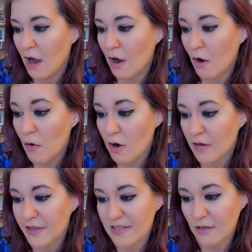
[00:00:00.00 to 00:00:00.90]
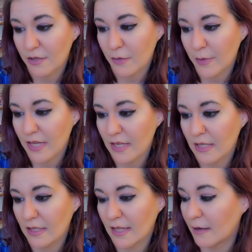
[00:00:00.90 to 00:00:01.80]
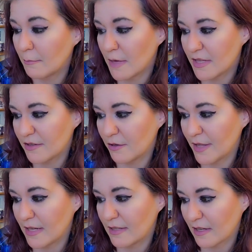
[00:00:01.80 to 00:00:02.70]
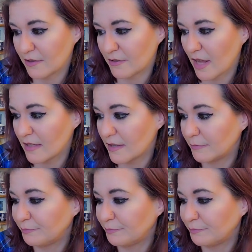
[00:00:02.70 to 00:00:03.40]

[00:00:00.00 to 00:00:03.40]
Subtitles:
or they slowly weaken like a muscle that is exercised.